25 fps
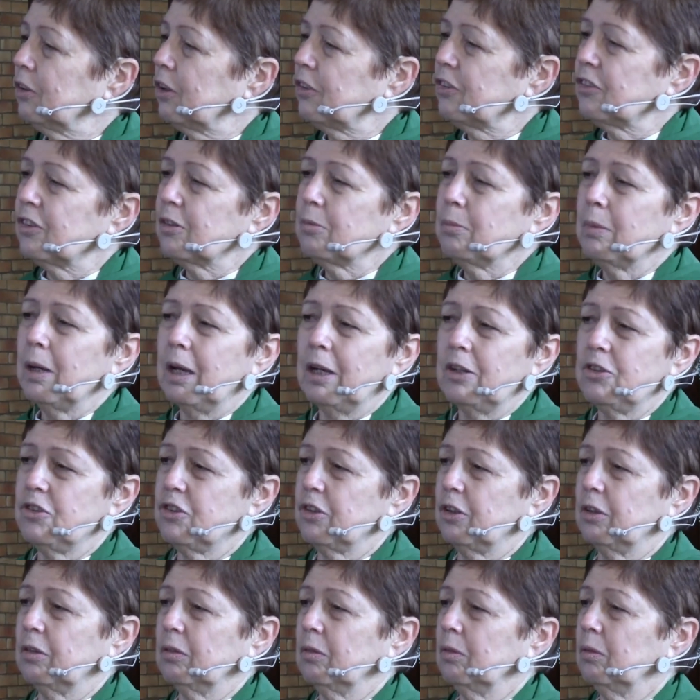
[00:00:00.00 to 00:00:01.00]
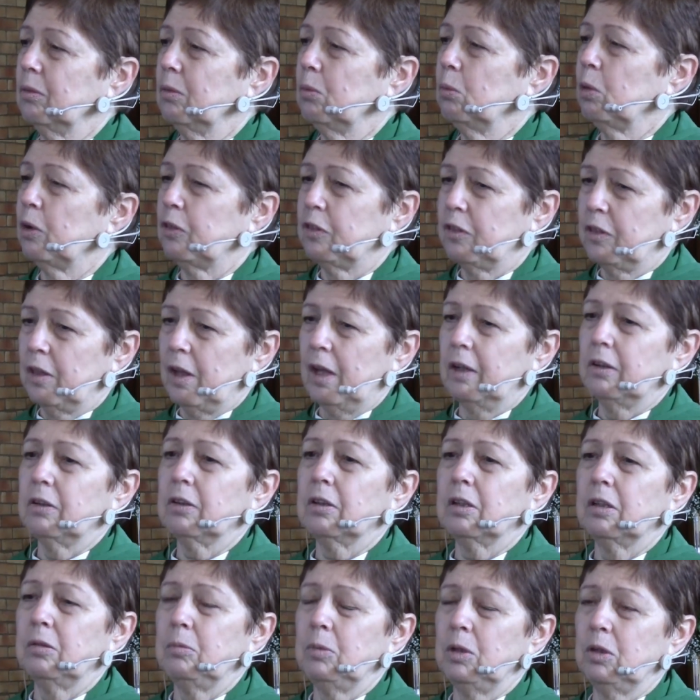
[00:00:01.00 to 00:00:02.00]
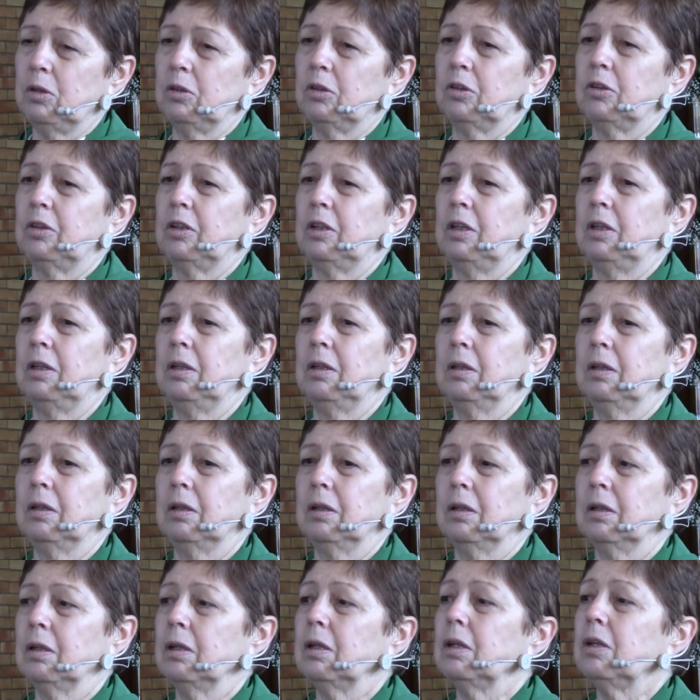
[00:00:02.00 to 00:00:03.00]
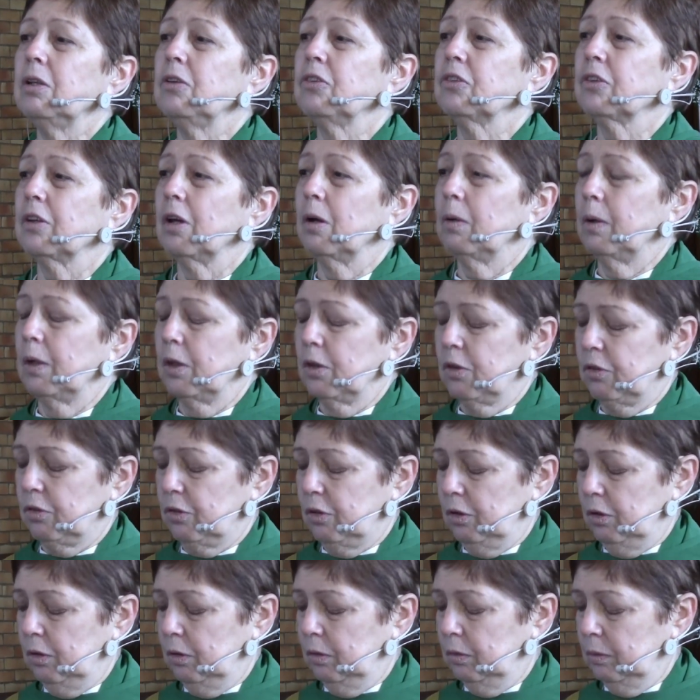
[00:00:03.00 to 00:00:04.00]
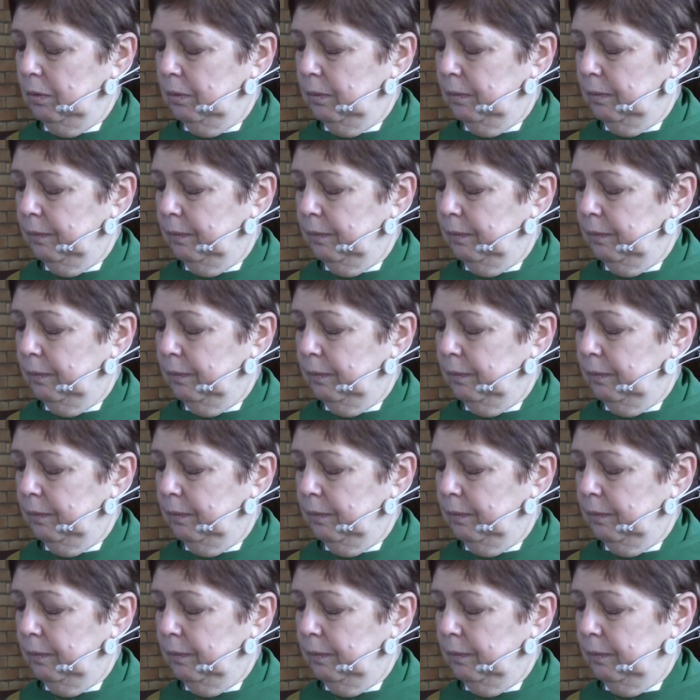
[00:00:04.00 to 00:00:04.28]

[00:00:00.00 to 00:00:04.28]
Just imagine what that community is going through,